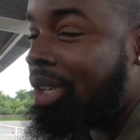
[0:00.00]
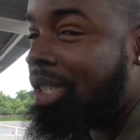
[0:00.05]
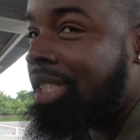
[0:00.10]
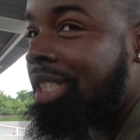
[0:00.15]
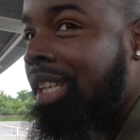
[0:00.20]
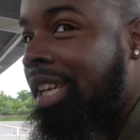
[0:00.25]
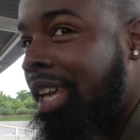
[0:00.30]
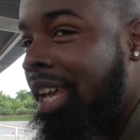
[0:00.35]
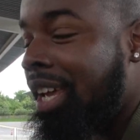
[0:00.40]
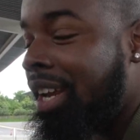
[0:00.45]
it
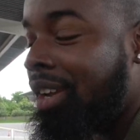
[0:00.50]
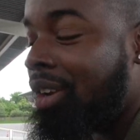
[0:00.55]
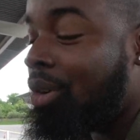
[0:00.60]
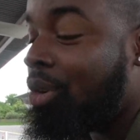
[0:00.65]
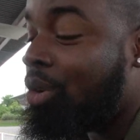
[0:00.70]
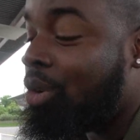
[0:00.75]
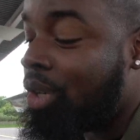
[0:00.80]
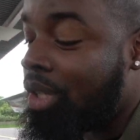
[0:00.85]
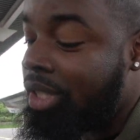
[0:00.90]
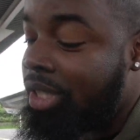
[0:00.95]
to get it,
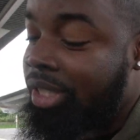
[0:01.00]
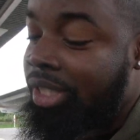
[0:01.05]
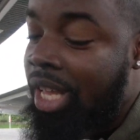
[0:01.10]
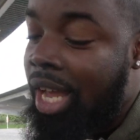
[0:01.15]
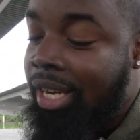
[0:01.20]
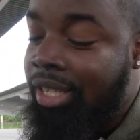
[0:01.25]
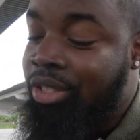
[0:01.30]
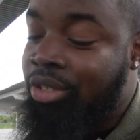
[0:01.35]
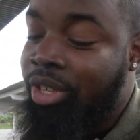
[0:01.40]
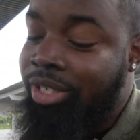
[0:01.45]
or just
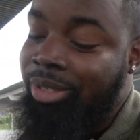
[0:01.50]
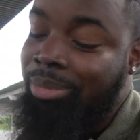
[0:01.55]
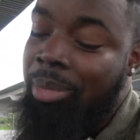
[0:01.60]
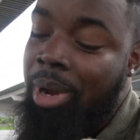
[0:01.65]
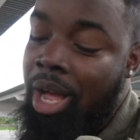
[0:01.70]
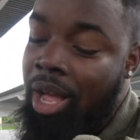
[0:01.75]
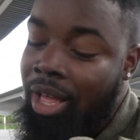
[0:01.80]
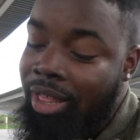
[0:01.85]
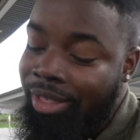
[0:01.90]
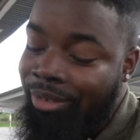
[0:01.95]
like stretch
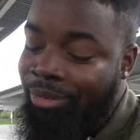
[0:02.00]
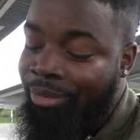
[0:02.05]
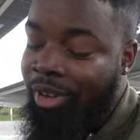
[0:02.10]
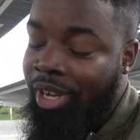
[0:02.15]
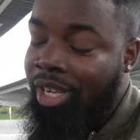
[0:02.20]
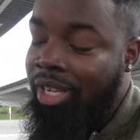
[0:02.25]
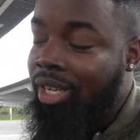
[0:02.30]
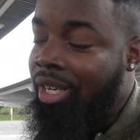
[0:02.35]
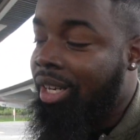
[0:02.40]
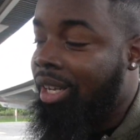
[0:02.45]
my other
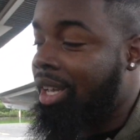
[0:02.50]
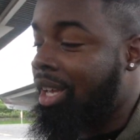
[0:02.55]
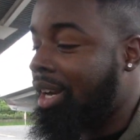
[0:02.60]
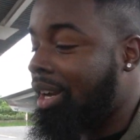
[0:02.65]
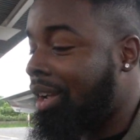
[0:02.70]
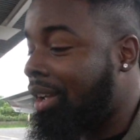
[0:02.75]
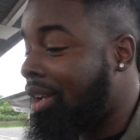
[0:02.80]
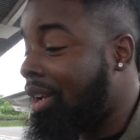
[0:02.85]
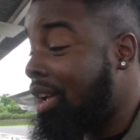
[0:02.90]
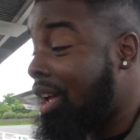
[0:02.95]
finger to get
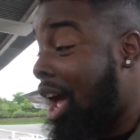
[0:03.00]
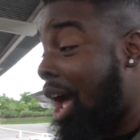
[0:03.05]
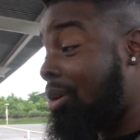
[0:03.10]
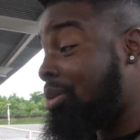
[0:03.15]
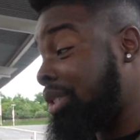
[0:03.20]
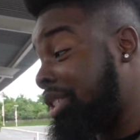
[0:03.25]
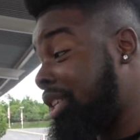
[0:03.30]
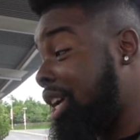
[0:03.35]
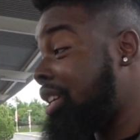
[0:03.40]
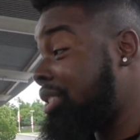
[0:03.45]
it. I
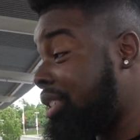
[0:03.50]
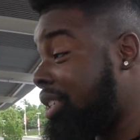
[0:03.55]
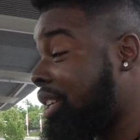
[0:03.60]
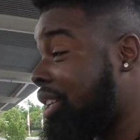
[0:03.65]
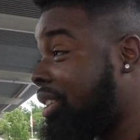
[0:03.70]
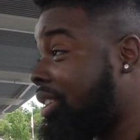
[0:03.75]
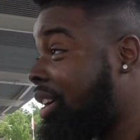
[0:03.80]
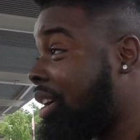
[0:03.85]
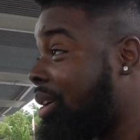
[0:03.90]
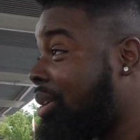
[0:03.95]
was touching
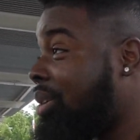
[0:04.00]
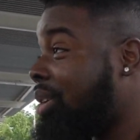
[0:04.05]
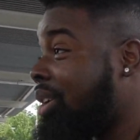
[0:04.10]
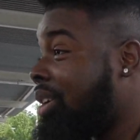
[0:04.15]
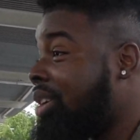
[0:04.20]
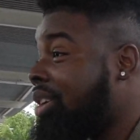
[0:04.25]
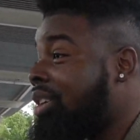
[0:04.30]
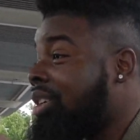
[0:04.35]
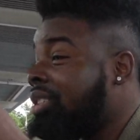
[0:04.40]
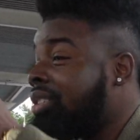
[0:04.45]
it though,
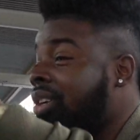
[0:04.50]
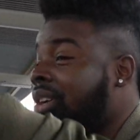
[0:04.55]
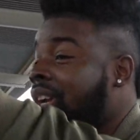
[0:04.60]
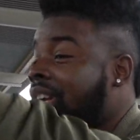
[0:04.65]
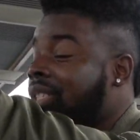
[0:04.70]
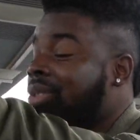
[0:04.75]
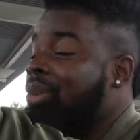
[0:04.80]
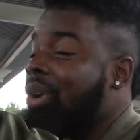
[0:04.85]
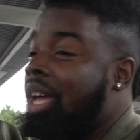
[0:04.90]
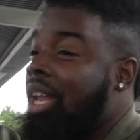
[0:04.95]
so
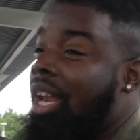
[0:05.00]
that's why